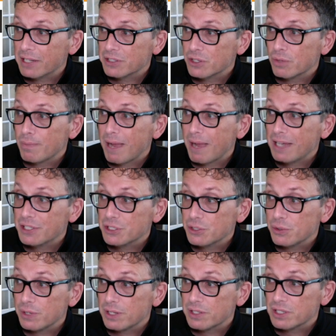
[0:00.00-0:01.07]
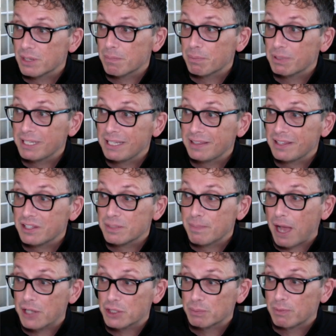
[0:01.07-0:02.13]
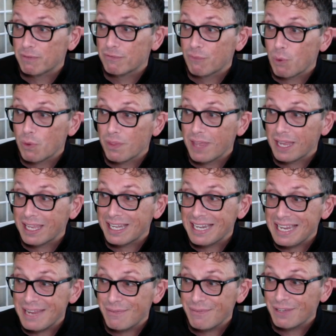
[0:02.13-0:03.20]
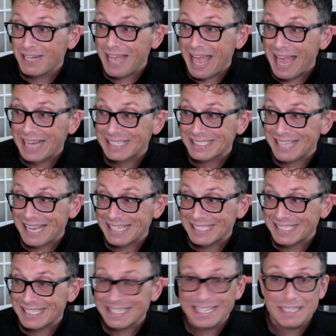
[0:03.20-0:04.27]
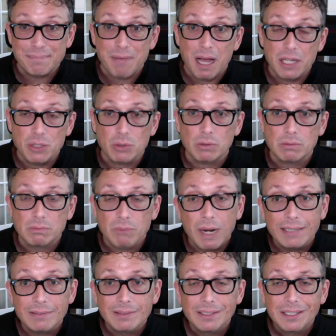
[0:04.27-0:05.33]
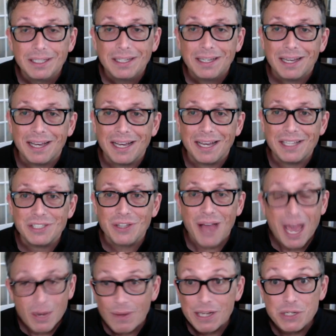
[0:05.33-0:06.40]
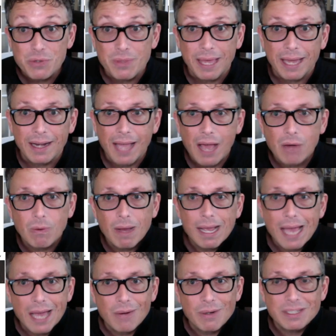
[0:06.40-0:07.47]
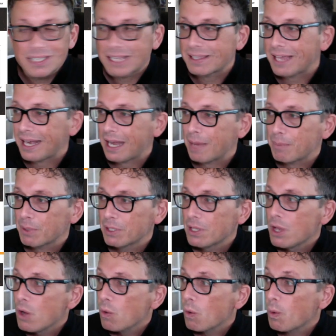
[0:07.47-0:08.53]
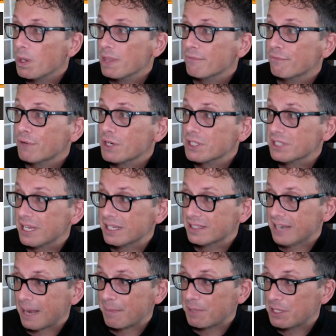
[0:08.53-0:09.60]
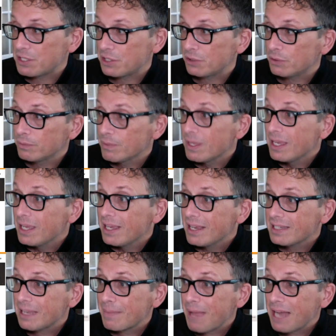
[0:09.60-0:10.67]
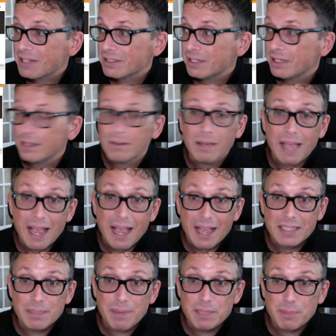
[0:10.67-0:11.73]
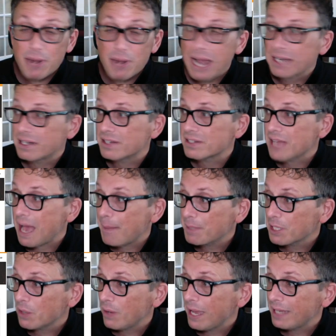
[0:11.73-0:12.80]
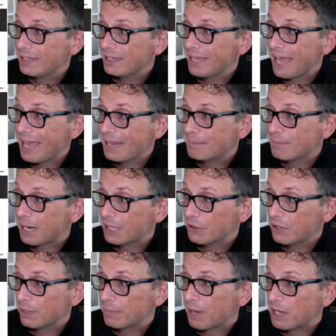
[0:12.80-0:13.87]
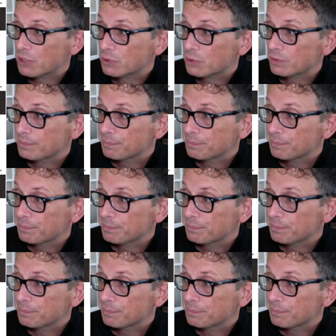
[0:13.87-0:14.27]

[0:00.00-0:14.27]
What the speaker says: so my students complete this module before they can even access this module, right? So how do I do that? How do I set that up? Well, one of the first things that I'm going to do is I'm actually, as a best practice, I'm going to go ahead and edit my learning module